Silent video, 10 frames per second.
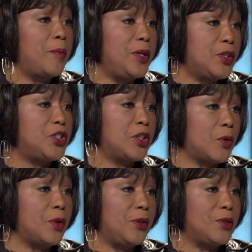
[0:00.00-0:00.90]
me to share
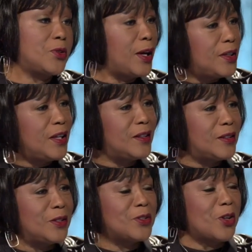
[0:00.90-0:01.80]
with you. So I think
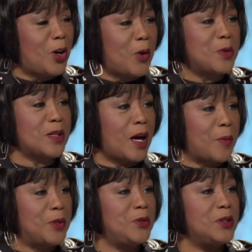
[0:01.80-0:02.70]
there's always
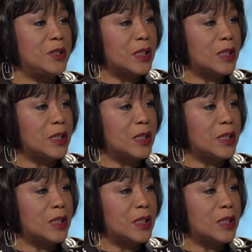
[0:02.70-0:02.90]
opportunity to